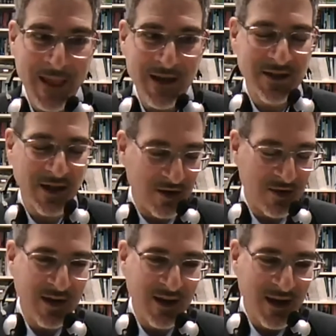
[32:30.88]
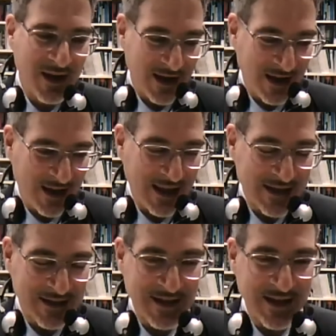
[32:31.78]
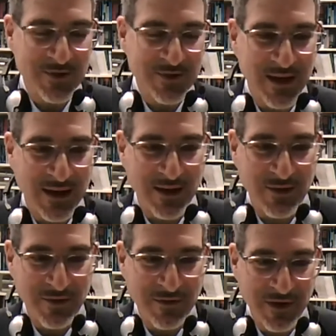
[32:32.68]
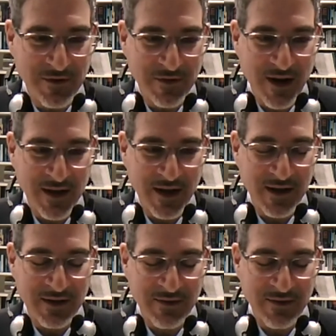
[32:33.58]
So in that sense, where I think